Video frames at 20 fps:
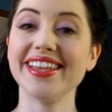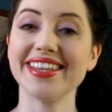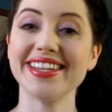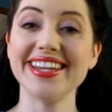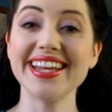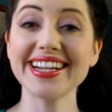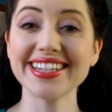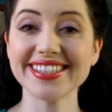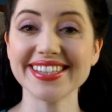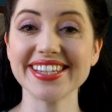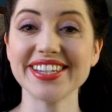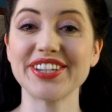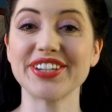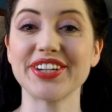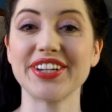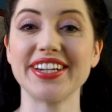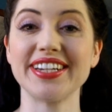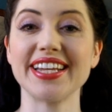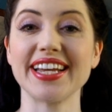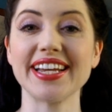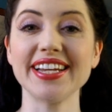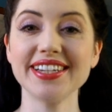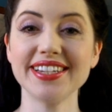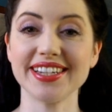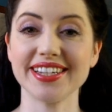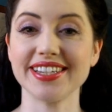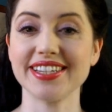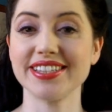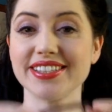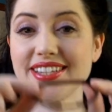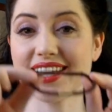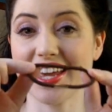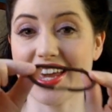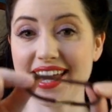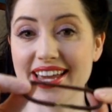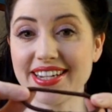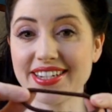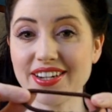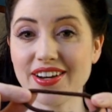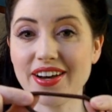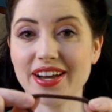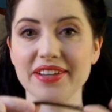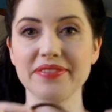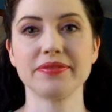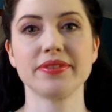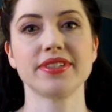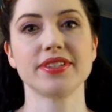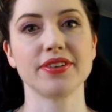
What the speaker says: the next thing you're going to need is a hair tie.